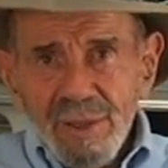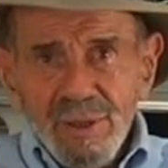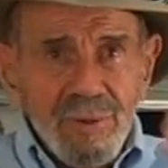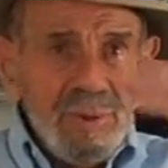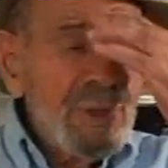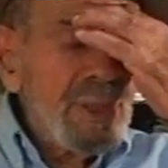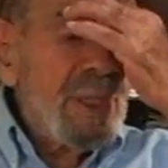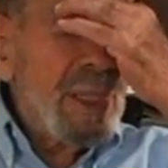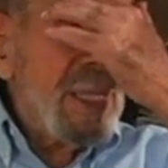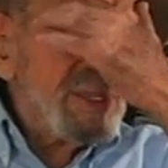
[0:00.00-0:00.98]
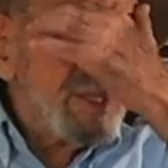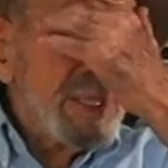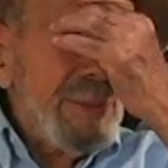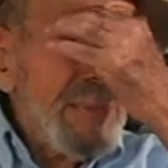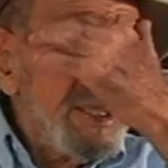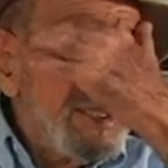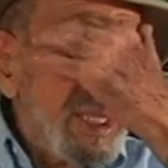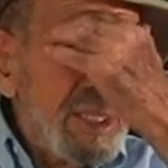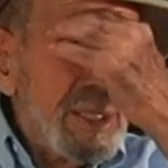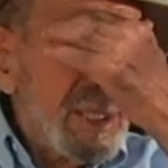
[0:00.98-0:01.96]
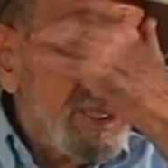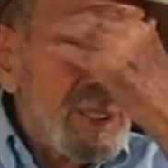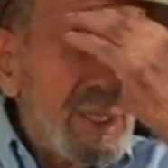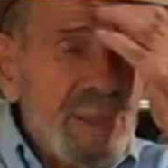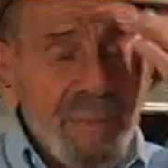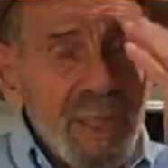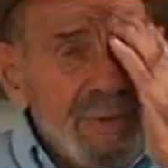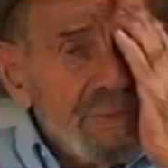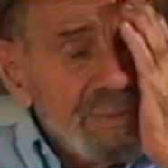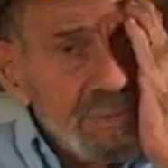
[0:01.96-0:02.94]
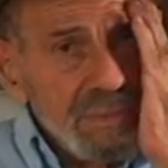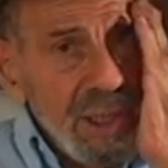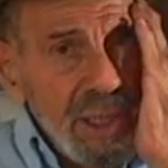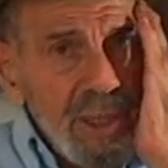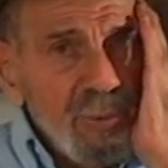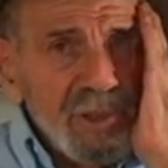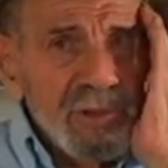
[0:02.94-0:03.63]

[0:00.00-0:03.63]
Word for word: So a guy said, let me take the car to my, he was